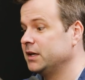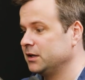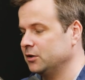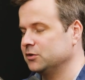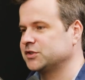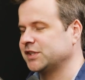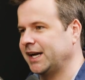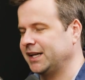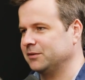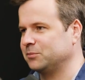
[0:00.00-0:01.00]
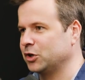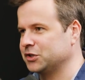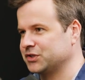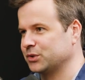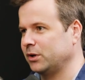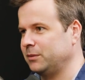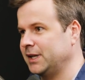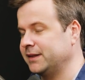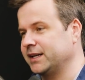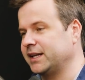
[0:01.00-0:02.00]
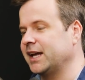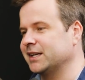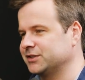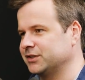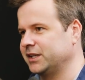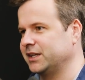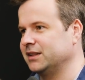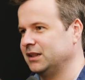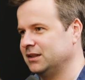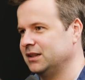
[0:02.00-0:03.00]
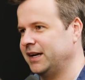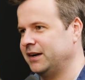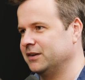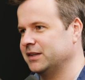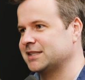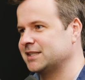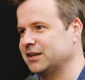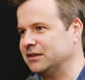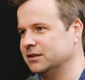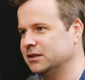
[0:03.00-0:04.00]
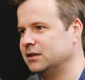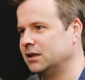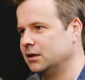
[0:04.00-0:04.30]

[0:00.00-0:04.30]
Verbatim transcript: you know signing a purchase agreement and then canceling it later. Mm-hmm. That's not good.